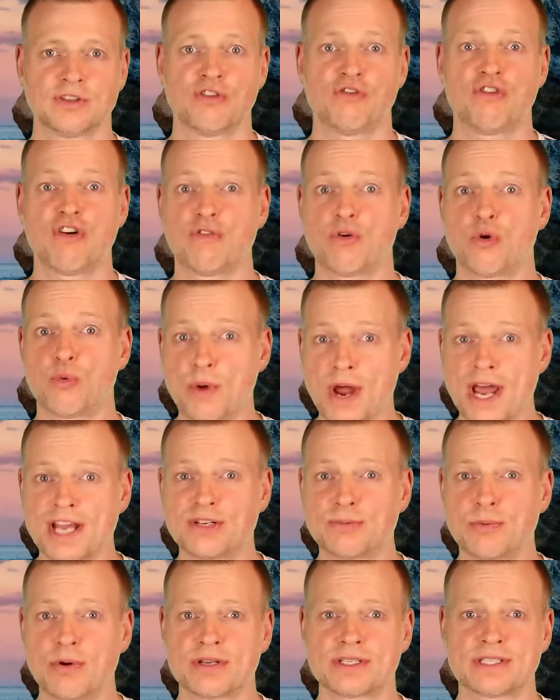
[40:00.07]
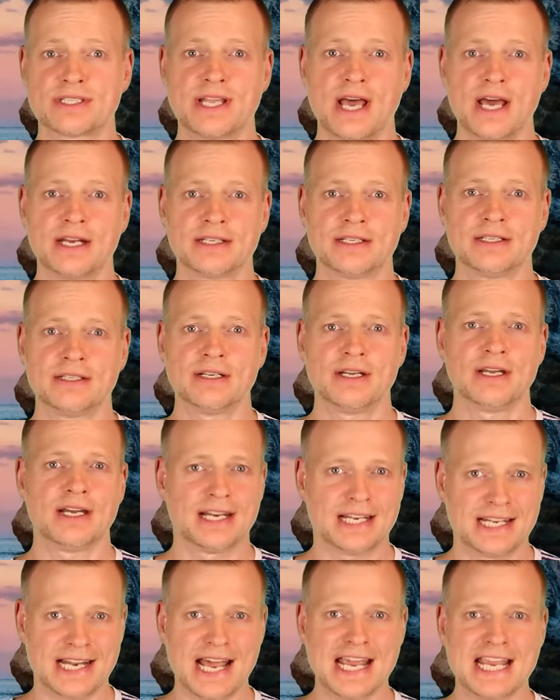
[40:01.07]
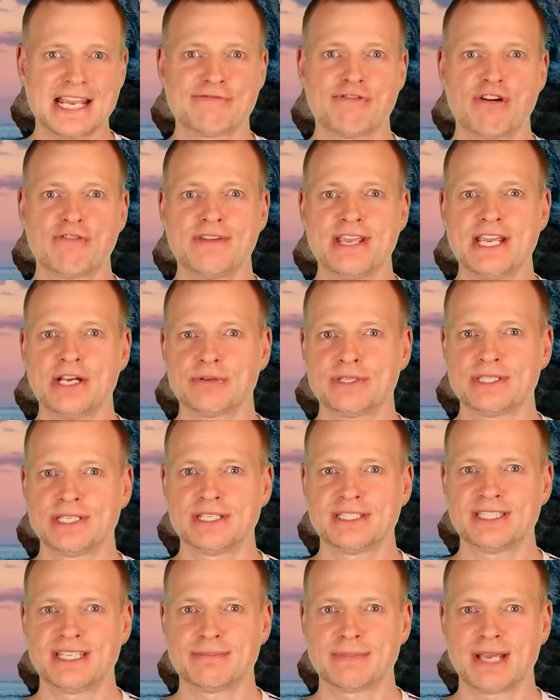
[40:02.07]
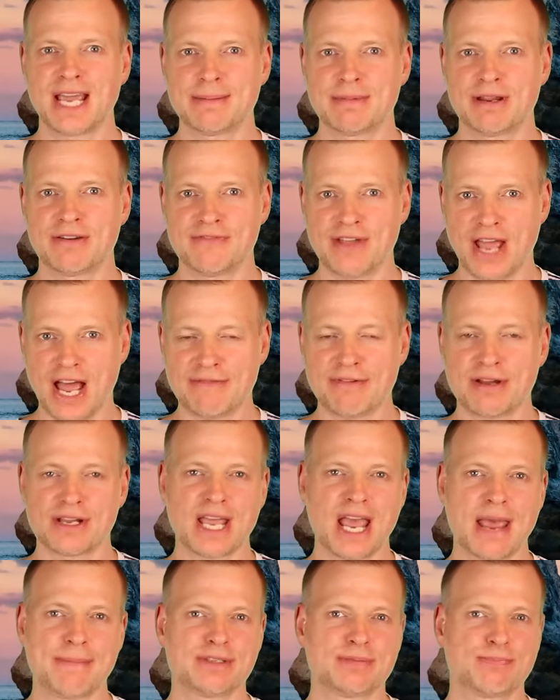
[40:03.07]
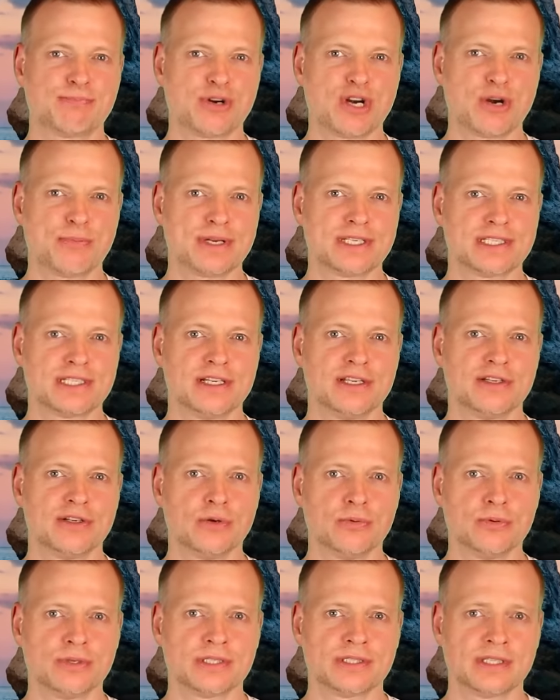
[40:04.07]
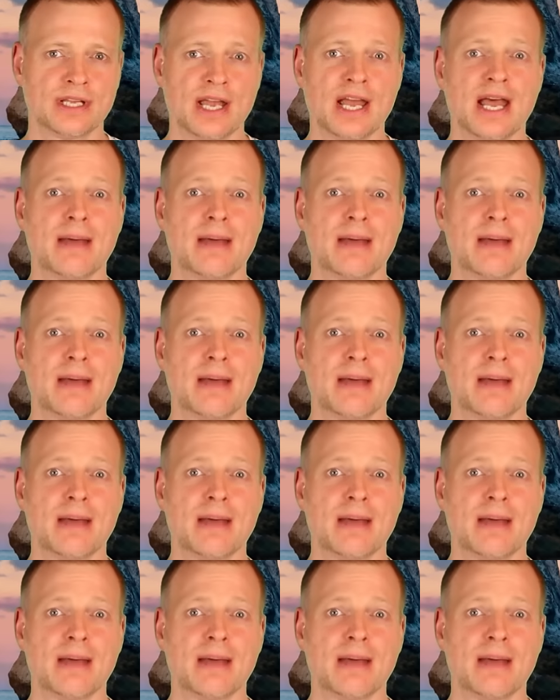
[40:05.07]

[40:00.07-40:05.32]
For the Redrock Study, like for the Ecosystem Game and the other games previously used,